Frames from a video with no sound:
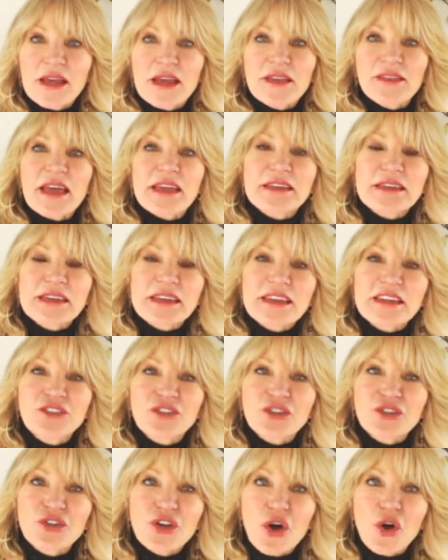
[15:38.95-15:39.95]
They need
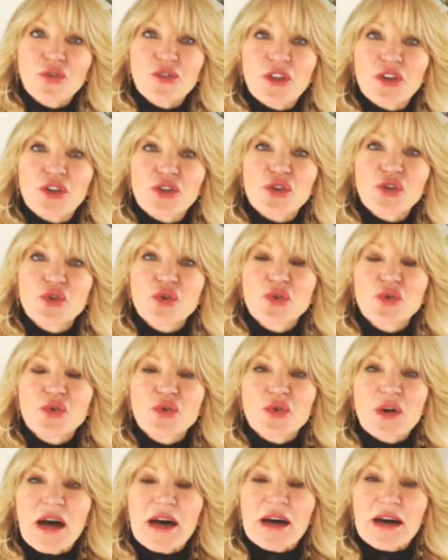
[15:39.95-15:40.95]
to know that
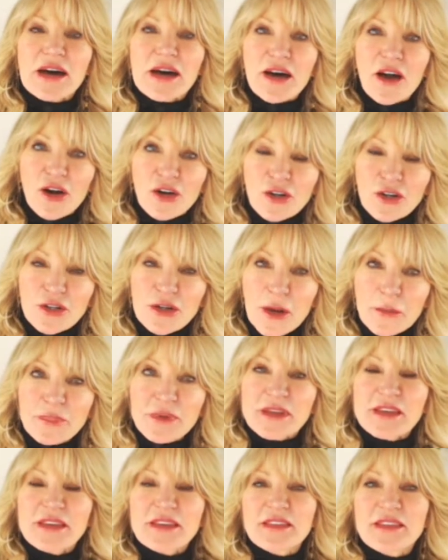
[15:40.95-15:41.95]
you are going to
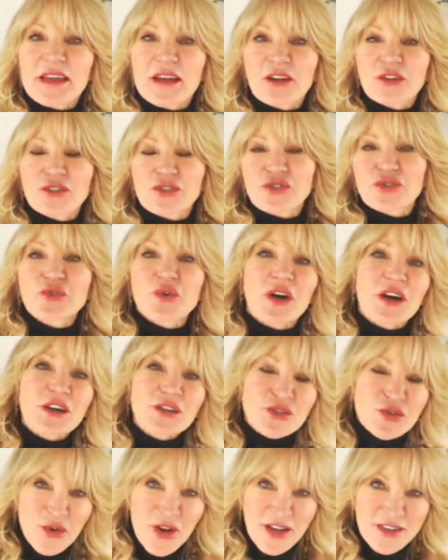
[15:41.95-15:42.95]
be there to
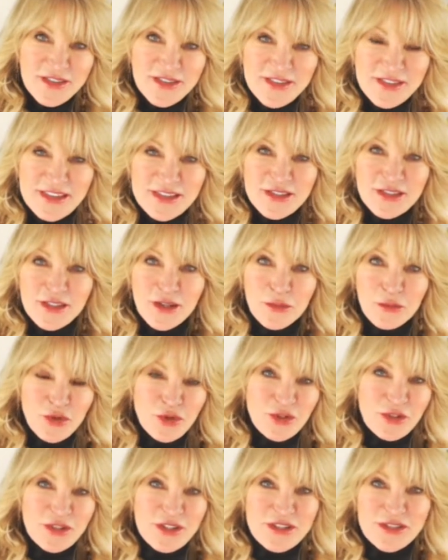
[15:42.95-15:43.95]
address these
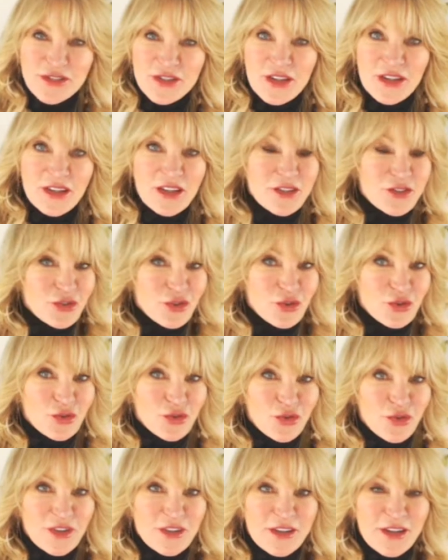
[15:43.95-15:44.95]
community concerns
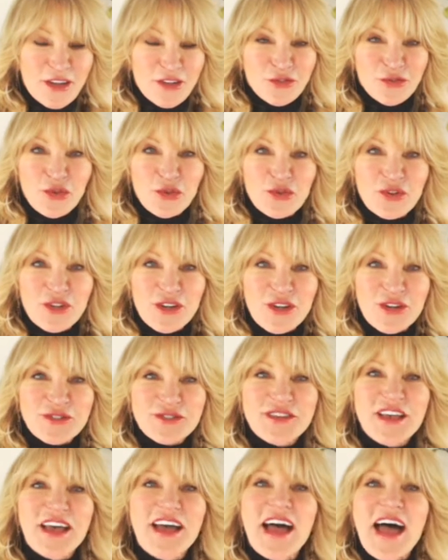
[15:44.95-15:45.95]
for the next few years.